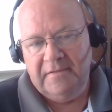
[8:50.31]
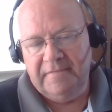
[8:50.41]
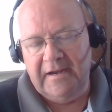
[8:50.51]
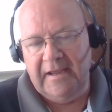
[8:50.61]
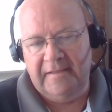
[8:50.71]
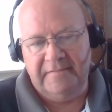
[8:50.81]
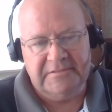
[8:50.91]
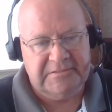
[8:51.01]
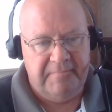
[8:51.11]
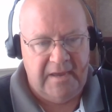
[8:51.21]
that I had
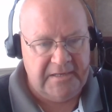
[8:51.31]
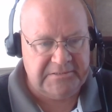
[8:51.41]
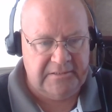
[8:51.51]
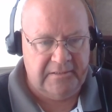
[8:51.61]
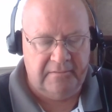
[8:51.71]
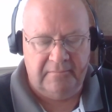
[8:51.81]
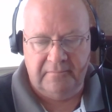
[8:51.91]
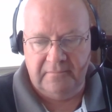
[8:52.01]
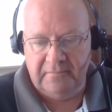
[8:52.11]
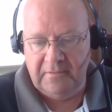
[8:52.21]
this amazing
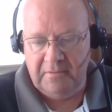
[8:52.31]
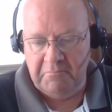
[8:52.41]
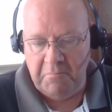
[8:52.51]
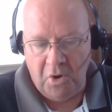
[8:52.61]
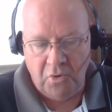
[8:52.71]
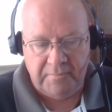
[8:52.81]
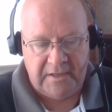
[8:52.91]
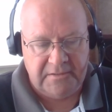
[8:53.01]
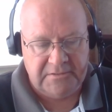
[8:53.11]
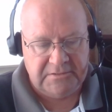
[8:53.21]

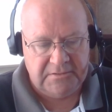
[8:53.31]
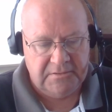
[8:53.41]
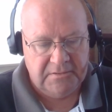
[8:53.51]
moment